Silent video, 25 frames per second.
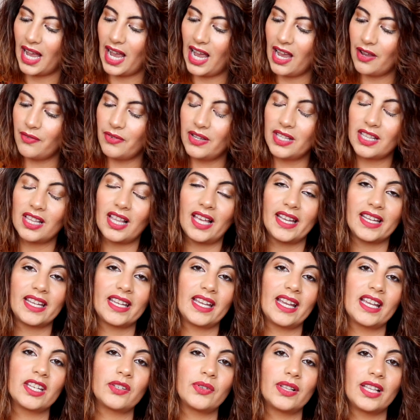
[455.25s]
I really
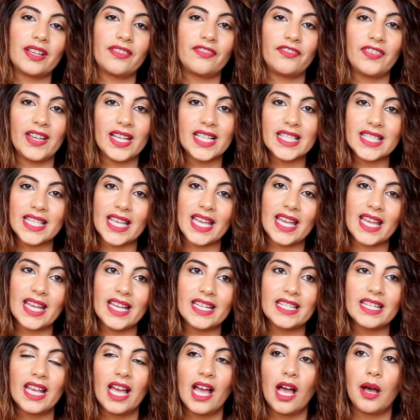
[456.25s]
like it. It's really
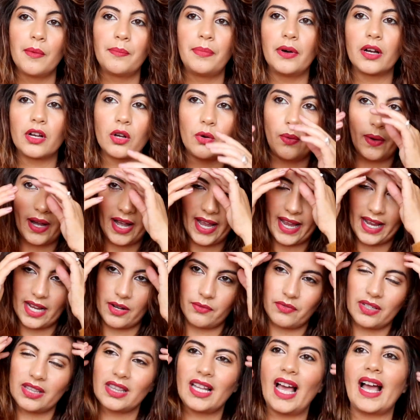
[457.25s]
fitted but
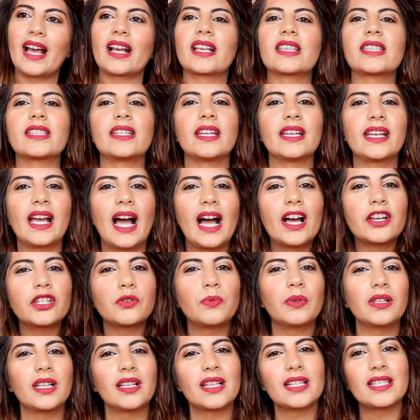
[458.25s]
quite relaxed and
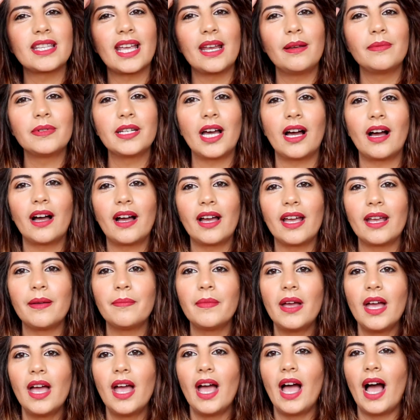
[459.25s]
casual at the same time.